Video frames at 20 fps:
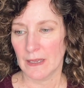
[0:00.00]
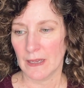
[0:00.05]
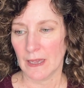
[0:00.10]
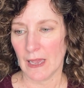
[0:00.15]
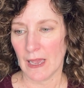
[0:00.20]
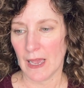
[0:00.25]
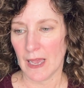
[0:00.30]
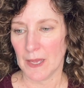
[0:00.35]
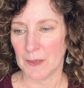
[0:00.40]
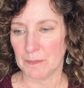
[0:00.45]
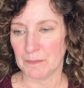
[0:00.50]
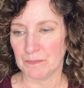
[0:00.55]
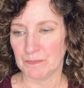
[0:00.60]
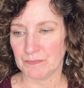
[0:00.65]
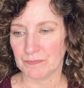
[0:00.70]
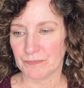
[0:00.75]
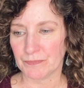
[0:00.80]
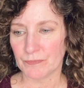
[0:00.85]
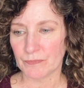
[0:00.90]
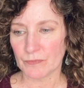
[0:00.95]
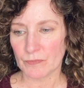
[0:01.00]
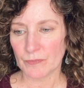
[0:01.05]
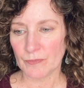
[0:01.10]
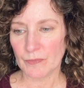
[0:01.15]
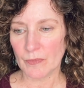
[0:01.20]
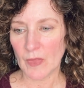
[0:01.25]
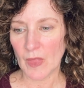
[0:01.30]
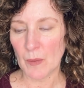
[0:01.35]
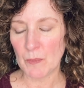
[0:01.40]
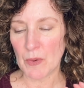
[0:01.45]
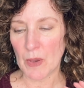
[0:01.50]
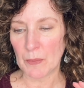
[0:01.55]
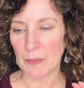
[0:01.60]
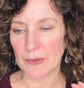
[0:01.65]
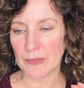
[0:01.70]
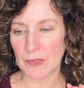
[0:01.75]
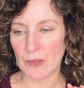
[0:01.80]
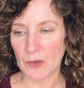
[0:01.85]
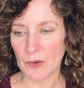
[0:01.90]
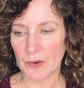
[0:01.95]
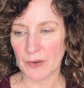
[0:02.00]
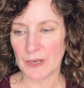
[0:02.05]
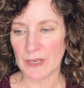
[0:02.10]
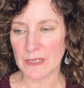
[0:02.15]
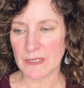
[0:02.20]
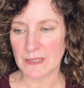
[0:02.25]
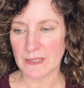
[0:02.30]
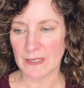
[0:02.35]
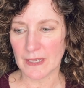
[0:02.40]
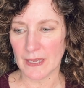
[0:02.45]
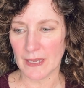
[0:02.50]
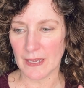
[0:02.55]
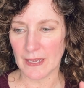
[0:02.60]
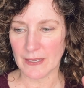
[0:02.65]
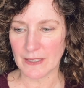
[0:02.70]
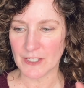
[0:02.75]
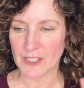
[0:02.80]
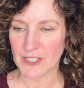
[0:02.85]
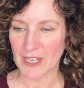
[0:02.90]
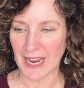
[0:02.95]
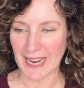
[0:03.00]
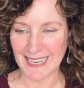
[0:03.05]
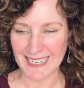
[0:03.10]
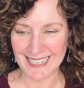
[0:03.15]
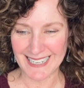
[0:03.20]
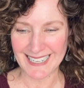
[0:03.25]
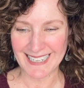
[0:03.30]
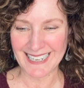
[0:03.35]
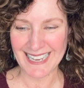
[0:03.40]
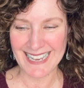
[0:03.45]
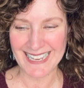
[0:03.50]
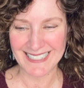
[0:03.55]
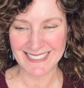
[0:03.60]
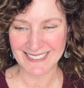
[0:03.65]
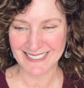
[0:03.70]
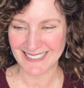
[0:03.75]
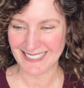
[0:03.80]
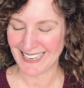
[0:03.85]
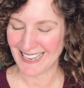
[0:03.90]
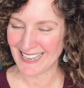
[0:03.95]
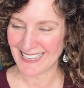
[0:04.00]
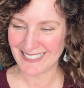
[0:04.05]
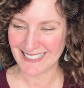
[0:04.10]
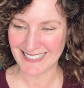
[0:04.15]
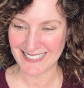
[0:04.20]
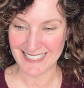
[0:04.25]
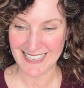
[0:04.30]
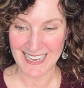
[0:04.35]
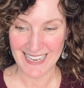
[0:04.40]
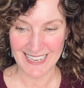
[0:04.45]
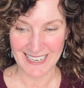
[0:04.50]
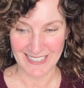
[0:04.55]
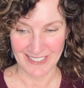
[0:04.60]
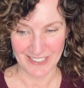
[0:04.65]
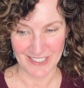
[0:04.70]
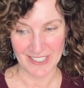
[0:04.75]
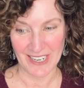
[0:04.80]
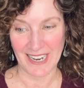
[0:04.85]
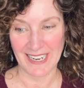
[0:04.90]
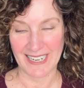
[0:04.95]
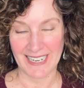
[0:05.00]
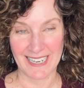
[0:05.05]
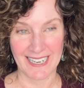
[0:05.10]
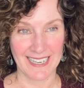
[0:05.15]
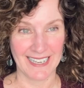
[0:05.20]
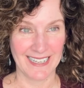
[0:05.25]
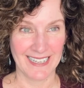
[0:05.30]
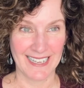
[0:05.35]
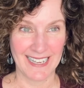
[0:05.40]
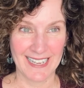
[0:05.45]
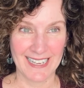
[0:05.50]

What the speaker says: But with Uranus shining, it's shining.